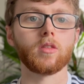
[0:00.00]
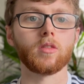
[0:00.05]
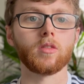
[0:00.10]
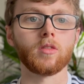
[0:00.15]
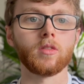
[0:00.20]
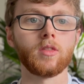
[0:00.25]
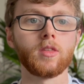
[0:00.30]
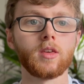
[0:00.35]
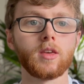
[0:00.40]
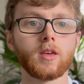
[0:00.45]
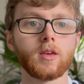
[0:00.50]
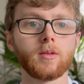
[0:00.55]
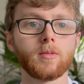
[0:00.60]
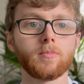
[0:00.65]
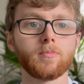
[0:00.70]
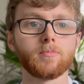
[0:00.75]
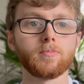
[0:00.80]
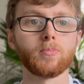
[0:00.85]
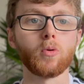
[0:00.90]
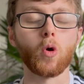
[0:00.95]
the
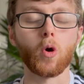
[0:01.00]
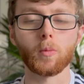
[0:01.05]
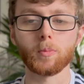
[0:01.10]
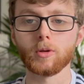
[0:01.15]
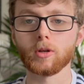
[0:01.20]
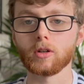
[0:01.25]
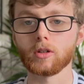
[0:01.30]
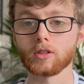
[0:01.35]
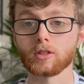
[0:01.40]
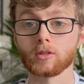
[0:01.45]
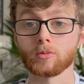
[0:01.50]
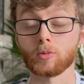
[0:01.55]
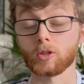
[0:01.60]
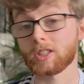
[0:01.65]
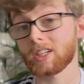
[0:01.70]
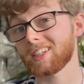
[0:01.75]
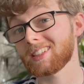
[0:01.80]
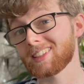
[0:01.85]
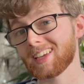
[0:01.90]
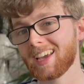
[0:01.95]
populace, which
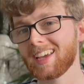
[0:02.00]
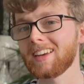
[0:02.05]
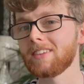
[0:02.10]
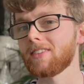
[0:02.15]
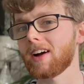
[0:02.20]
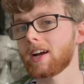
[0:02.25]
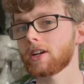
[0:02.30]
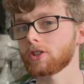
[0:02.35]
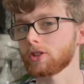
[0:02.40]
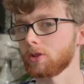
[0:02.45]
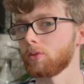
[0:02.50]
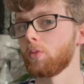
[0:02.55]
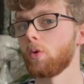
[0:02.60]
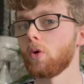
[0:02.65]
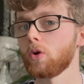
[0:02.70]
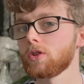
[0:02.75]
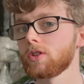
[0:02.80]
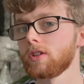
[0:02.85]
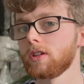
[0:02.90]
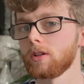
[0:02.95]
this kind of actually
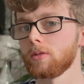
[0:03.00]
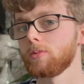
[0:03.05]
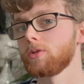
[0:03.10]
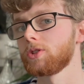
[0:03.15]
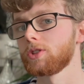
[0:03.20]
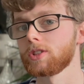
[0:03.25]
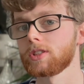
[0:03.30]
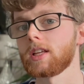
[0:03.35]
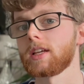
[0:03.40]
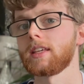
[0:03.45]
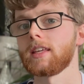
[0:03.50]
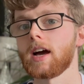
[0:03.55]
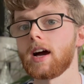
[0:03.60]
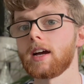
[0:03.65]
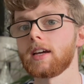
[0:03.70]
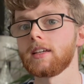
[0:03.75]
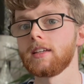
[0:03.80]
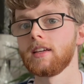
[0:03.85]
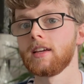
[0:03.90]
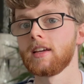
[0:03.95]
wasn't. It was just a
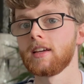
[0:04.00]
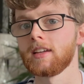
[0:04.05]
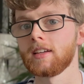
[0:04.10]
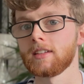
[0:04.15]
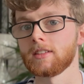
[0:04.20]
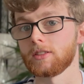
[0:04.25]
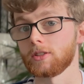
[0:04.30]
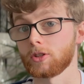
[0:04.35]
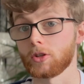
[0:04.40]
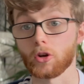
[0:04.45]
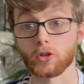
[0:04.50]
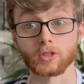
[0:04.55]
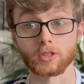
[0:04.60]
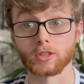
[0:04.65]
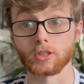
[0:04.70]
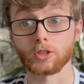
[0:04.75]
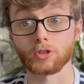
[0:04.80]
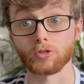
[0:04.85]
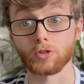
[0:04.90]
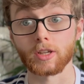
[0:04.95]
guy discussing
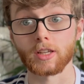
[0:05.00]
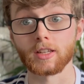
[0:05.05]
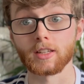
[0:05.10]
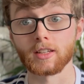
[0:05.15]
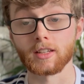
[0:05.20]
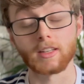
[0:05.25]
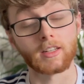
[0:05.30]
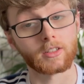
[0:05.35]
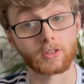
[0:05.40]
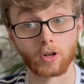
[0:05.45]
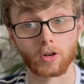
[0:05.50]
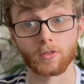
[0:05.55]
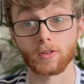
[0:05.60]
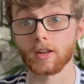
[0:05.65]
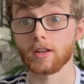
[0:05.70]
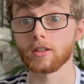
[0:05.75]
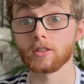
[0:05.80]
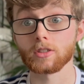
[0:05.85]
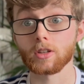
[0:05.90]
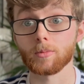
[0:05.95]
his training that turned
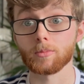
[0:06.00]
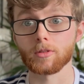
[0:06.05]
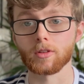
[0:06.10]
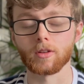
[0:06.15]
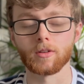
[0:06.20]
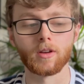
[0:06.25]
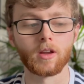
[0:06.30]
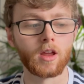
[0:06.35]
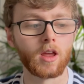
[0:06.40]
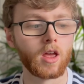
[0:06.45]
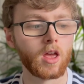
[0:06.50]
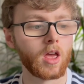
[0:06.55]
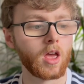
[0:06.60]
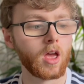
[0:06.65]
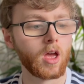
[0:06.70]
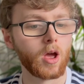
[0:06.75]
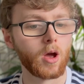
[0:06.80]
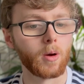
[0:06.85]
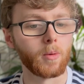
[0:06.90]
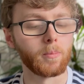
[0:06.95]
into something.
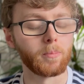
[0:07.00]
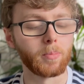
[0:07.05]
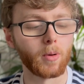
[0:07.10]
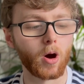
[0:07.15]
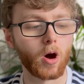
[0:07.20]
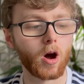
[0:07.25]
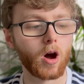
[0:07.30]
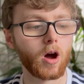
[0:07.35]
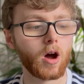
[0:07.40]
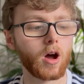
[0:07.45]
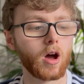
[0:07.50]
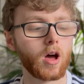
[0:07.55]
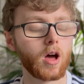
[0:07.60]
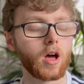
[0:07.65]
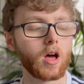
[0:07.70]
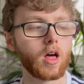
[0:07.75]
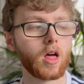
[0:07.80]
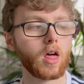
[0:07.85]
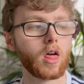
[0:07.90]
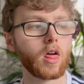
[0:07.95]
But
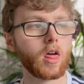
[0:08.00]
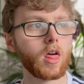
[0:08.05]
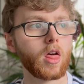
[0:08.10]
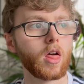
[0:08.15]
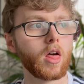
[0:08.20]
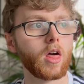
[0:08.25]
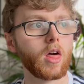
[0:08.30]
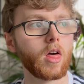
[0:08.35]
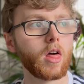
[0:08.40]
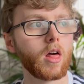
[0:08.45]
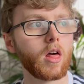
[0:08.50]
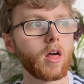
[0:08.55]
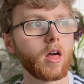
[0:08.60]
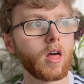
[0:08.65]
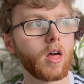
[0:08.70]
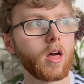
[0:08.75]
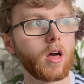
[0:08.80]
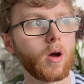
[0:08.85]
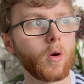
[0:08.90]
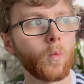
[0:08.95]

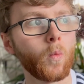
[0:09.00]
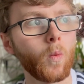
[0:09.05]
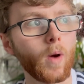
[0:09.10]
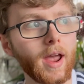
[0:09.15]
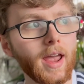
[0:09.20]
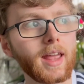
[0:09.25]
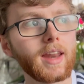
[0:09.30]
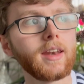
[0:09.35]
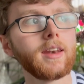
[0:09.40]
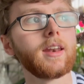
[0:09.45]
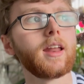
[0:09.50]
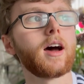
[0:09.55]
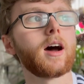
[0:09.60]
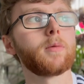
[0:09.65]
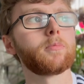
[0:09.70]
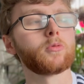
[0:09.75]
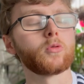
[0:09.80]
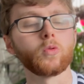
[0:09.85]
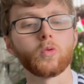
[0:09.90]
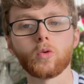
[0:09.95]
when a
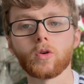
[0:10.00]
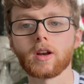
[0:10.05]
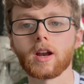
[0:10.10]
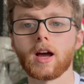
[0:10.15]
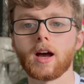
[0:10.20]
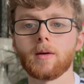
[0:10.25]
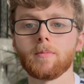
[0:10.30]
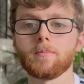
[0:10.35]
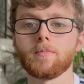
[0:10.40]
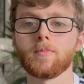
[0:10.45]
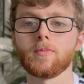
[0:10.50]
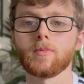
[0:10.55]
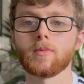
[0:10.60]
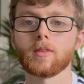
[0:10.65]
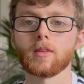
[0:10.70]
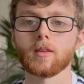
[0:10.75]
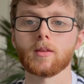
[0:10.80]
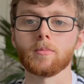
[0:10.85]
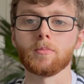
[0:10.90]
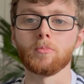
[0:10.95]
program
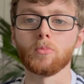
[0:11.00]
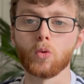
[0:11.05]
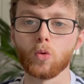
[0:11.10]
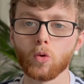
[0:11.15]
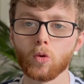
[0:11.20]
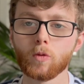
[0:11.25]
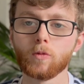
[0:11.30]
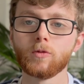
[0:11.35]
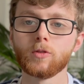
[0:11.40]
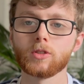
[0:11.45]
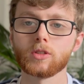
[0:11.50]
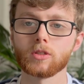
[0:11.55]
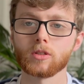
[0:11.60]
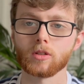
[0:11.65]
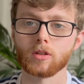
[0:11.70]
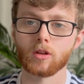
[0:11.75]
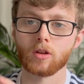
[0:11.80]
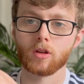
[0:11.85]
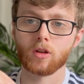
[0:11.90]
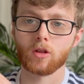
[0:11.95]

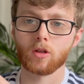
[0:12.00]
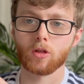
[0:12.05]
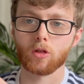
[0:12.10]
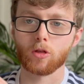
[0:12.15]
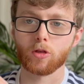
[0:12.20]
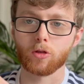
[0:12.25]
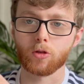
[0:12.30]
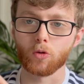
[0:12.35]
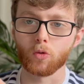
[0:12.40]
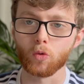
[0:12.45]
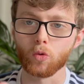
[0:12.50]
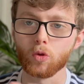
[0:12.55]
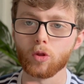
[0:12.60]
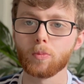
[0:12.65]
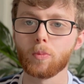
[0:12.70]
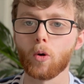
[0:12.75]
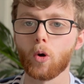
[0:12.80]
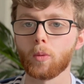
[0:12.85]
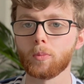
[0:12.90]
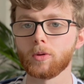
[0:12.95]
moves through the
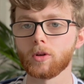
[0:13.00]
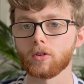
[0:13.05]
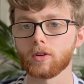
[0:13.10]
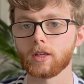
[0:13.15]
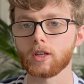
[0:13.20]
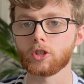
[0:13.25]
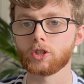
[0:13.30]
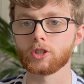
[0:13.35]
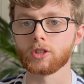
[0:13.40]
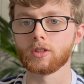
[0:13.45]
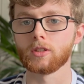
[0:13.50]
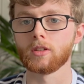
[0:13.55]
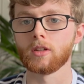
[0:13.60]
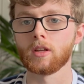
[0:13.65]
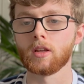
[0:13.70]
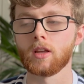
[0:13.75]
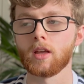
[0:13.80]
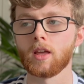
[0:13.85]
population,